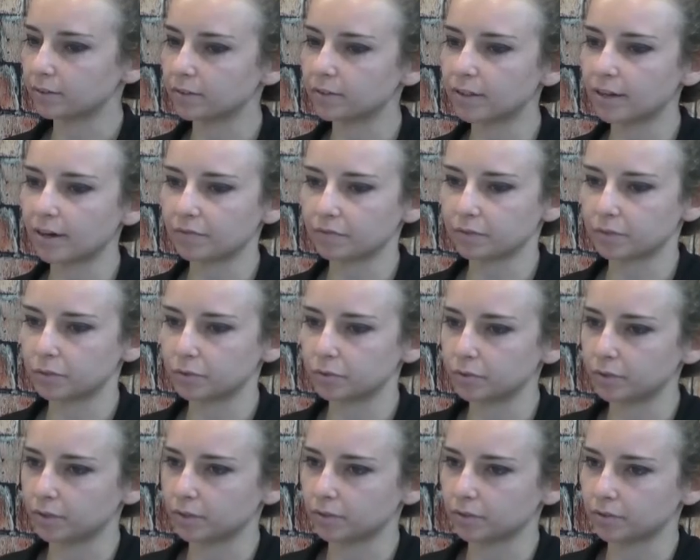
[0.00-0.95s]
I did that for
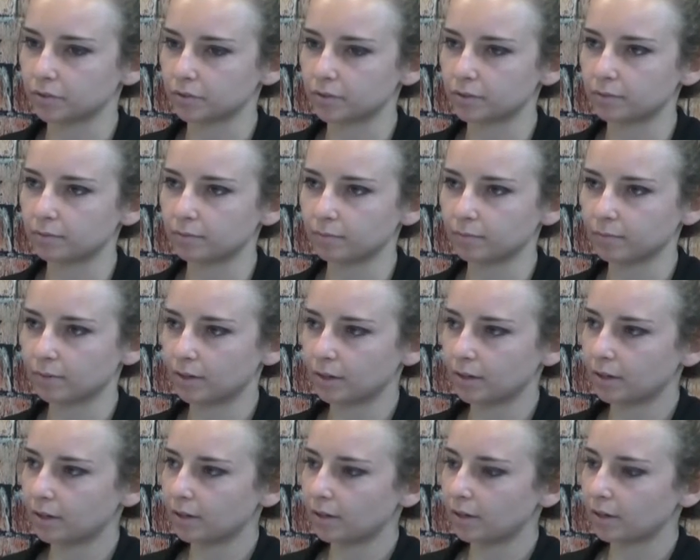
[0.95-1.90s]
2 years,
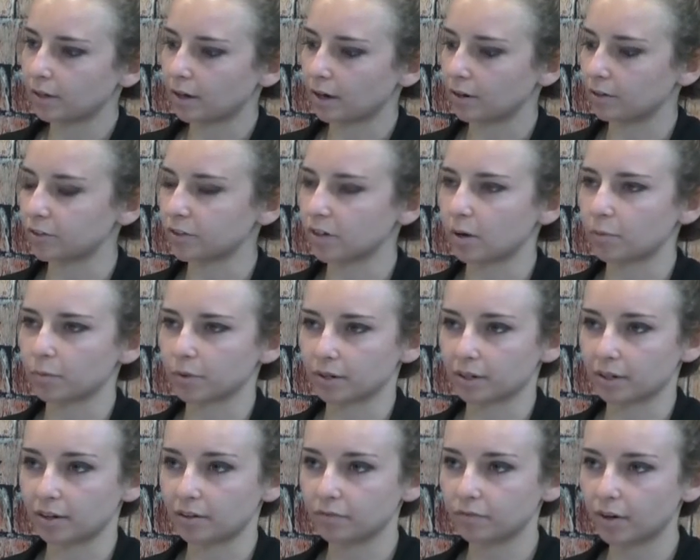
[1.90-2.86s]
got a job
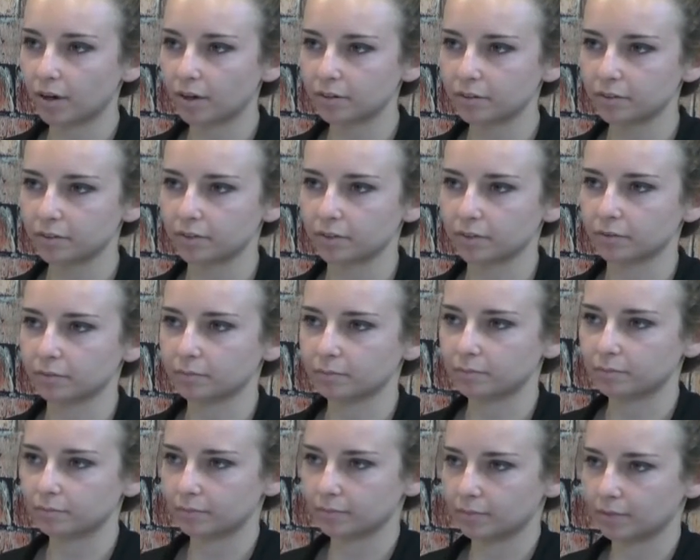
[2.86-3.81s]
working at Firestone,
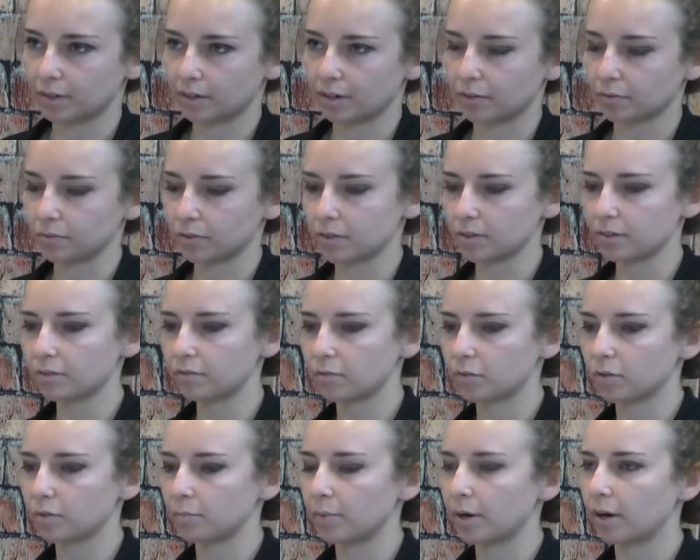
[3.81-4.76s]
and I was there
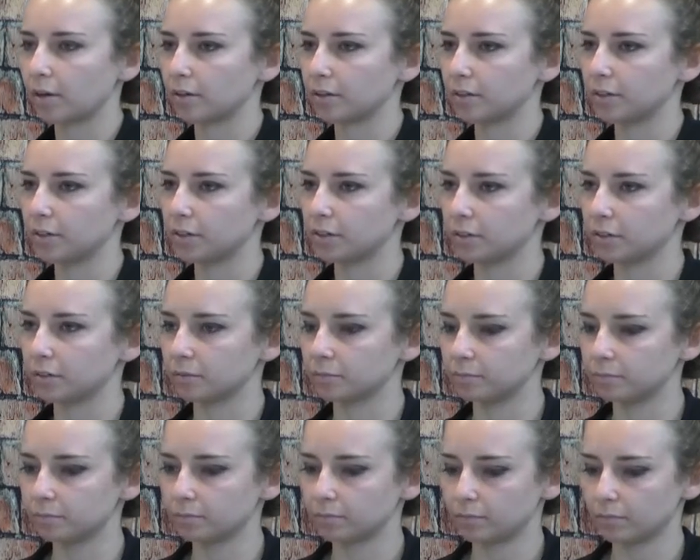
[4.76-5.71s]
for about a year
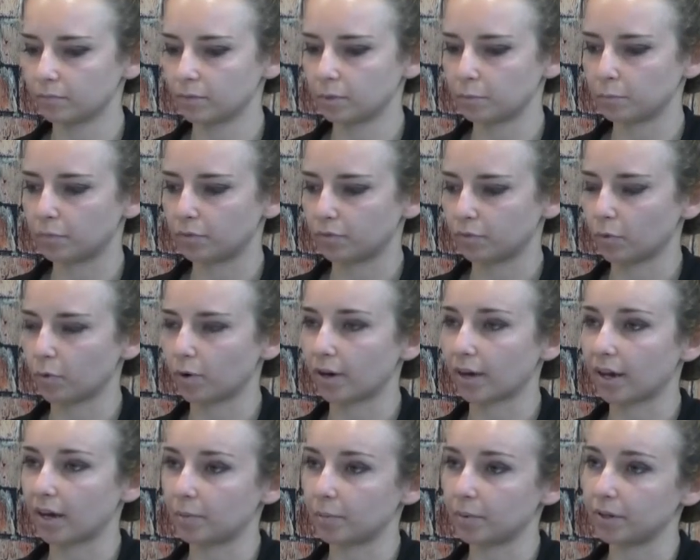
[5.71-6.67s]
before I
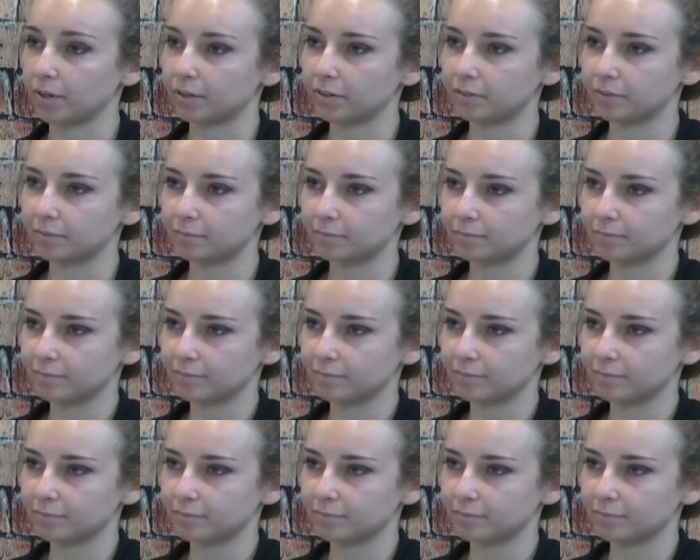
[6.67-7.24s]
came here.